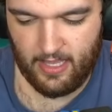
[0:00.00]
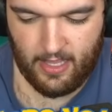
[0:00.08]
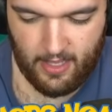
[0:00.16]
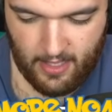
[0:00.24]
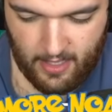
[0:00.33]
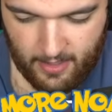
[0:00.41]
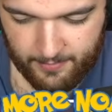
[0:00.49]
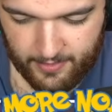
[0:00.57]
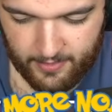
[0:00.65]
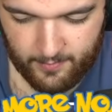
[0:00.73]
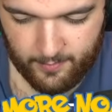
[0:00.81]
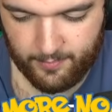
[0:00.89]
Um,
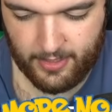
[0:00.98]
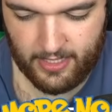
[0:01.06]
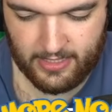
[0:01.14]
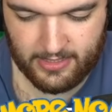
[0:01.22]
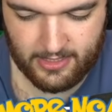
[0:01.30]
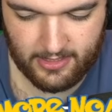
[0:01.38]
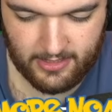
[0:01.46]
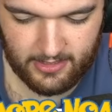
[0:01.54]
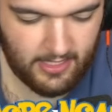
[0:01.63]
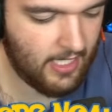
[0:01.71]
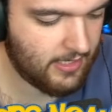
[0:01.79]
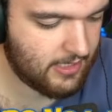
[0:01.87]
but
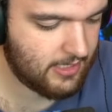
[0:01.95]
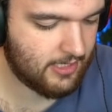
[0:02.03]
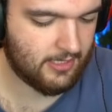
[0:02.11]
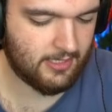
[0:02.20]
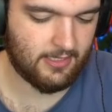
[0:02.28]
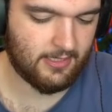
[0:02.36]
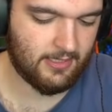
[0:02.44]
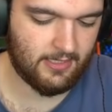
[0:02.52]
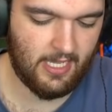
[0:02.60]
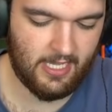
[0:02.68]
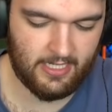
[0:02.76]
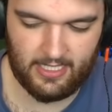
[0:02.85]
not
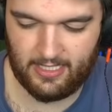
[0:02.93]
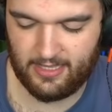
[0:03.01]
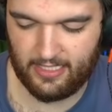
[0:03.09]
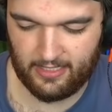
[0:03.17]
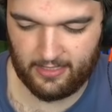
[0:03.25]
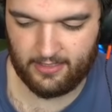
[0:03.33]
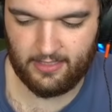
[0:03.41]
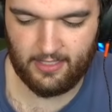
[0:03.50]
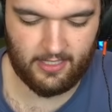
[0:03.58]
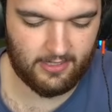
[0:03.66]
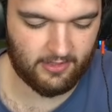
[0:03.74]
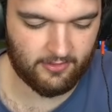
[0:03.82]
not anything, not
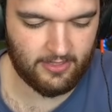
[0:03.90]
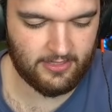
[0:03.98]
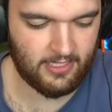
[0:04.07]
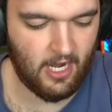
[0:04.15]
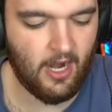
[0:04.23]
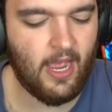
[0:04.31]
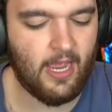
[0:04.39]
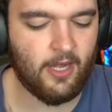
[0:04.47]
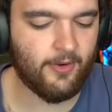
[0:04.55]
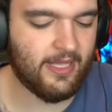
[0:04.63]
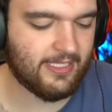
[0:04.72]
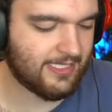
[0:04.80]
anything crazy. All right,
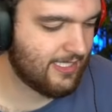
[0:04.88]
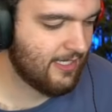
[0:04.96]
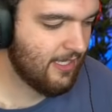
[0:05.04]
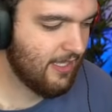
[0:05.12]
here it is.